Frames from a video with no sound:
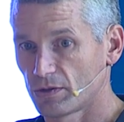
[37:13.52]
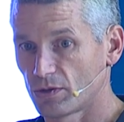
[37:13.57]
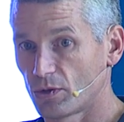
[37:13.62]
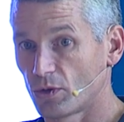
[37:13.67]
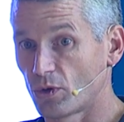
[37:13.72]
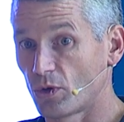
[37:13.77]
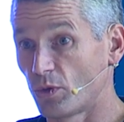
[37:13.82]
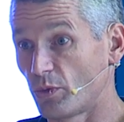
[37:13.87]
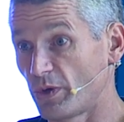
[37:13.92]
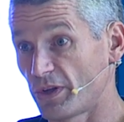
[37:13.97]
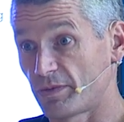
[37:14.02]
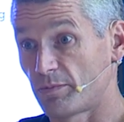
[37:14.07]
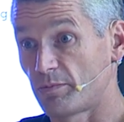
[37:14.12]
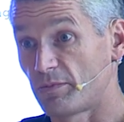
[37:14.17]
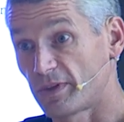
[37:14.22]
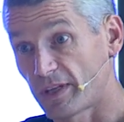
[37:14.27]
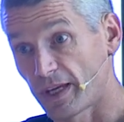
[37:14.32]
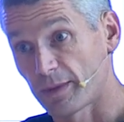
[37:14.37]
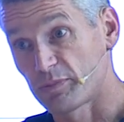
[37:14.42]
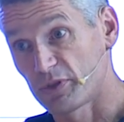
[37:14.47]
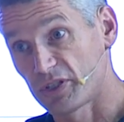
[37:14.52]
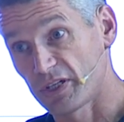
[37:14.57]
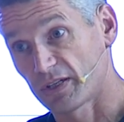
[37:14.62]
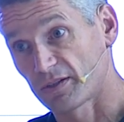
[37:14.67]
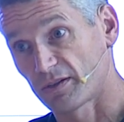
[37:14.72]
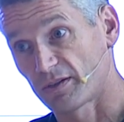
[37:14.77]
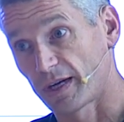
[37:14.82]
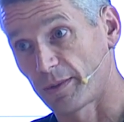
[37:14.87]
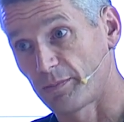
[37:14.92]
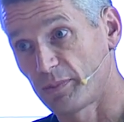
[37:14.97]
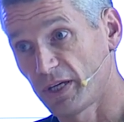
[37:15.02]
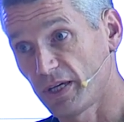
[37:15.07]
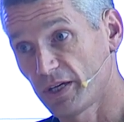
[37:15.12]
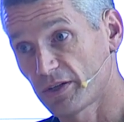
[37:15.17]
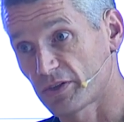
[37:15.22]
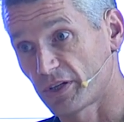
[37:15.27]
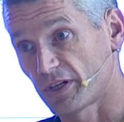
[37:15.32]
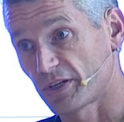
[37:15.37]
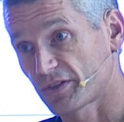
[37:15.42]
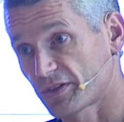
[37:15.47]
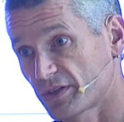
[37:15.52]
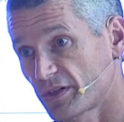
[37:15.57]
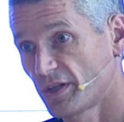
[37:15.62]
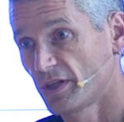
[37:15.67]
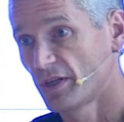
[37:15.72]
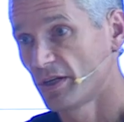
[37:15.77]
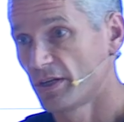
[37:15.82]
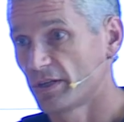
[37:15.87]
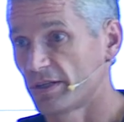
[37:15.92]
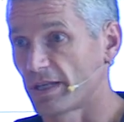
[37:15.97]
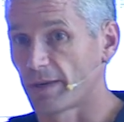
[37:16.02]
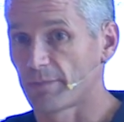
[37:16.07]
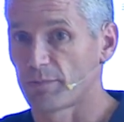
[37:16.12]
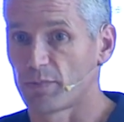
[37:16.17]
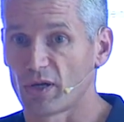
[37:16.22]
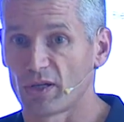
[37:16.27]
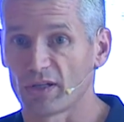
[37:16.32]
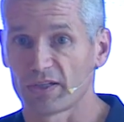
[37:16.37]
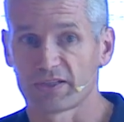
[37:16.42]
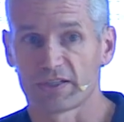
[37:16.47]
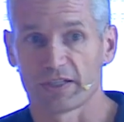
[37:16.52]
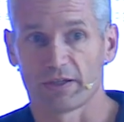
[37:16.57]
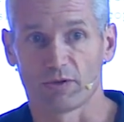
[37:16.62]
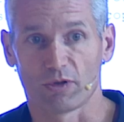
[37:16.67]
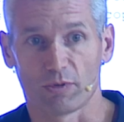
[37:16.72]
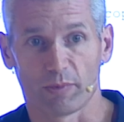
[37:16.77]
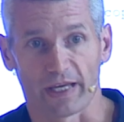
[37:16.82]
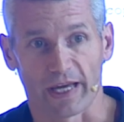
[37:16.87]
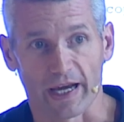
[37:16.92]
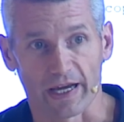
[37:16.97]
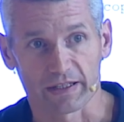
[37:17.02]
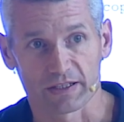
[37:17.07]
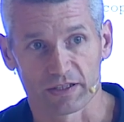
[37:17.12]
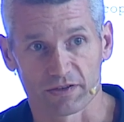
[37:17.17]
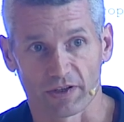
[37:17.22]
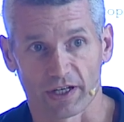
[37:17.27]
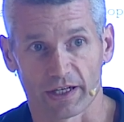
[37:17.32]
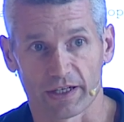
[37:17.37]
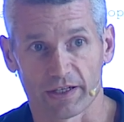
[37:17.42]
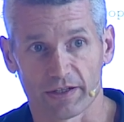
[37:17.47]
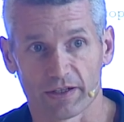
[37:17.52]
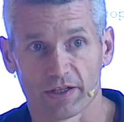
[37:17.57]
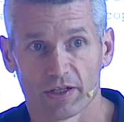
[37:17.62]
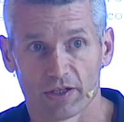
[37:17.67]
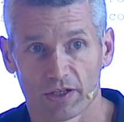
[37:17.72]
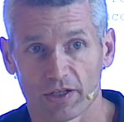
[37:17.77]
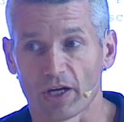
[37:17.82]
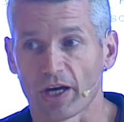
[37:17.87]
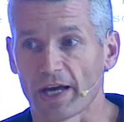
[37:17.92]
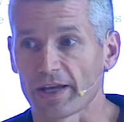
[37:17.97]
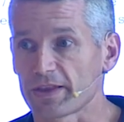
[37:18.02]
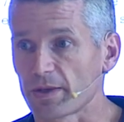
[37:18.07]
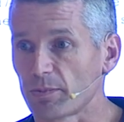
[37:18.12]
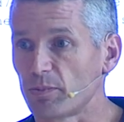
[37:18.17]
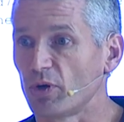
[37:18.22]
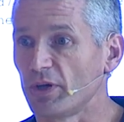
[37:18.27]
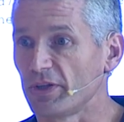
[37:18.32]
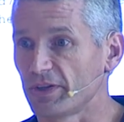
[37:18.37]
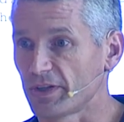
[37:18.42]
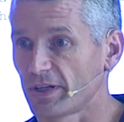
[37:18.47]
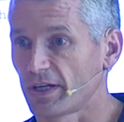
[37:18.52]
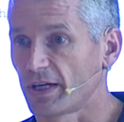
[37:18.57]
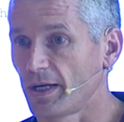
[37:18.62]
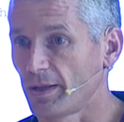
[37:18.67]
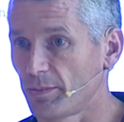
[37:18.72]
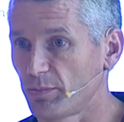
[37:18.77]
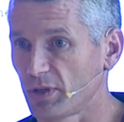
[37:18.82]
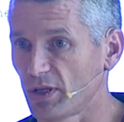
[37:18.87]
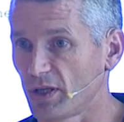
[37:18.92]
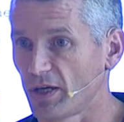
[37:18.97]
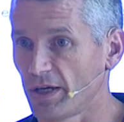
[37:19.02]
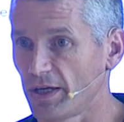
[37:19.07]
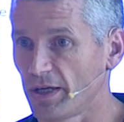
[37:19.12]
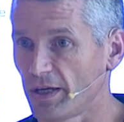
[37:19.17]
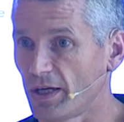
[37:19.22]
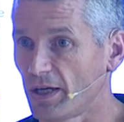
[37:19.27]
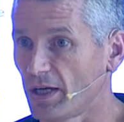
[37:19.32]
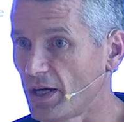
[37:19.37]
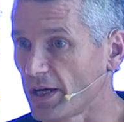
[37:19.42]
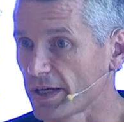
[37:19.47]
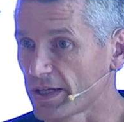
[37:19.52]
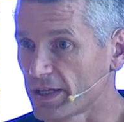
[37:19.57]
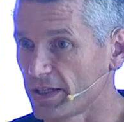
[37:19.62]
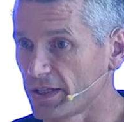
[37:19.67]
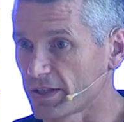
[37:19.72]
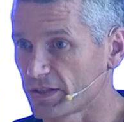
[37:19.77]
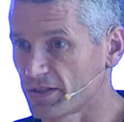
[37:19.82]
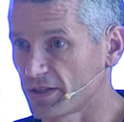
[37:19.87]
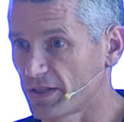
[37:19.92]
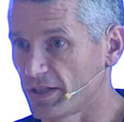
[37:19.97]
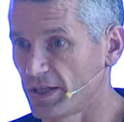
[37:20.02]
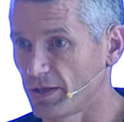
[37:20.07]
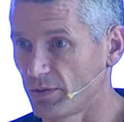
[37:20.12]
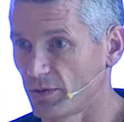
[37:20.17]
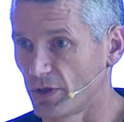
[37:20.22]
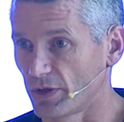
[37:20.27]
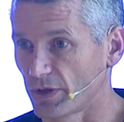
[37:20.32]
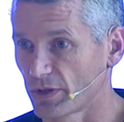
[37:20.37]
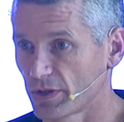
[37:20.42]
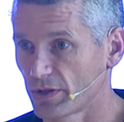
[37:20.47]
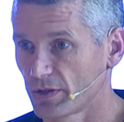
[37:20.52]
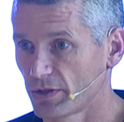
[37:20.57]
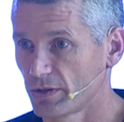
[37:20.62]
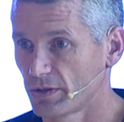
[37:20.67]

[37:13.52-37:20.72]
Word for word: or with that particular IP address, that policy will be activated at the point that I apply, uh, I connect to the network.